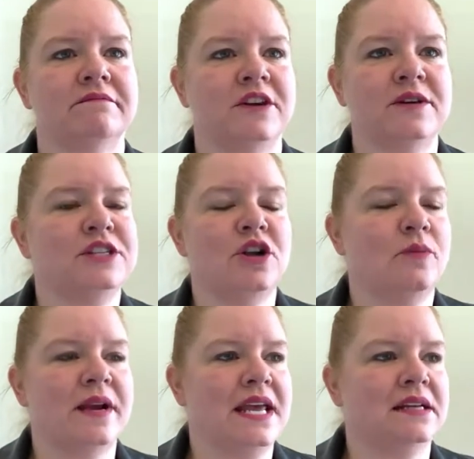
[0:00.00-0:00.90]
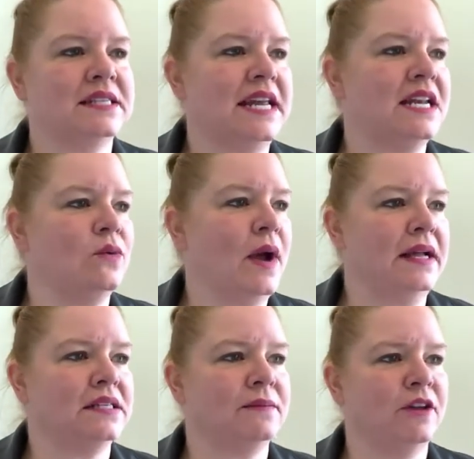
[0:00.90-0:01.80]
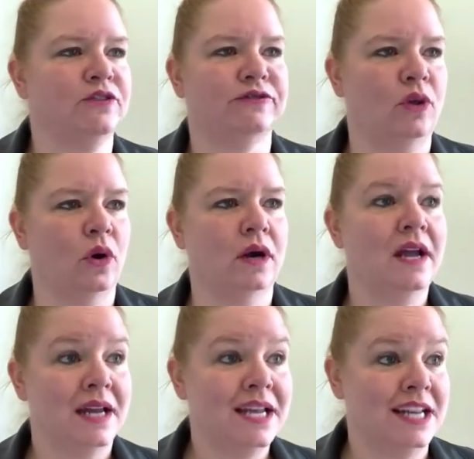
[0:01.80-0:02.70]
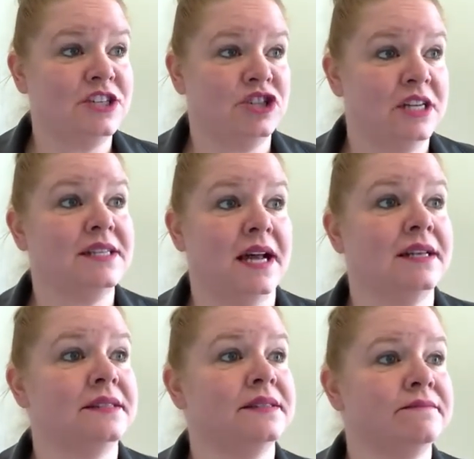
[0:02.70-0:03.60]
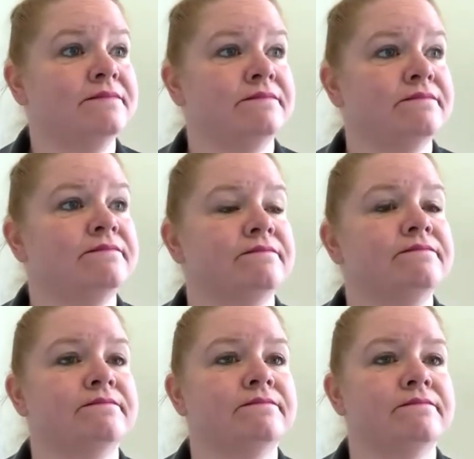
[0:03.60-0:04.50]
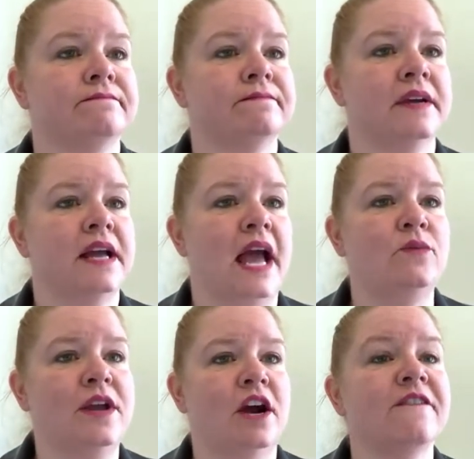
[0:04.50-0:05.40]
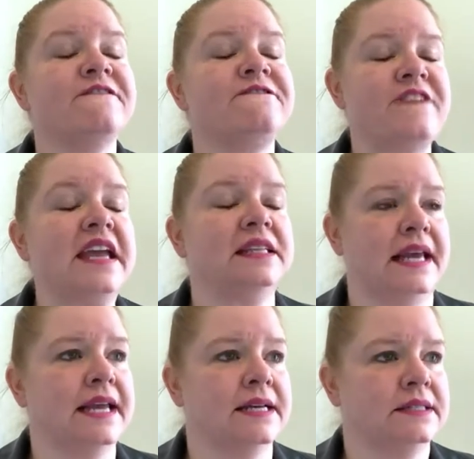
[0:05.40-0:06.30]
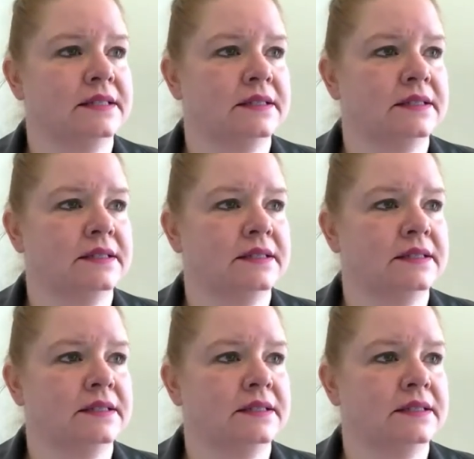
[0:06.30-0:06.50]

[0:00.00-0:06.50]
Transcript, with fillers: There is nobody else hidden away on some other floor. It's just us and we are failing.